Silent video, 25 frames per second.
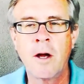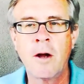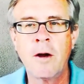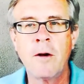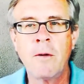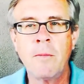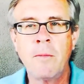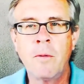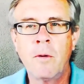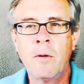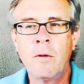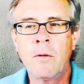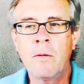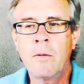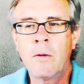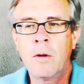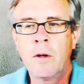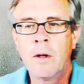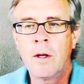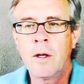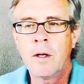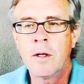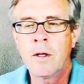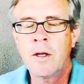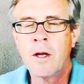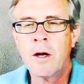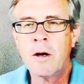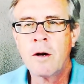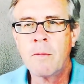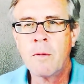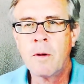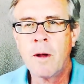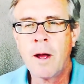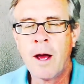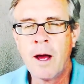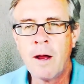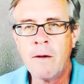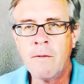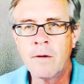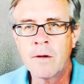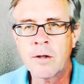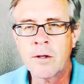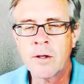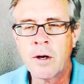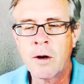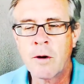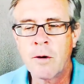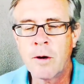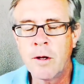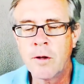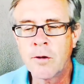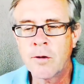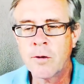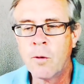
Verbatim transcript: terrible, terrible adversary.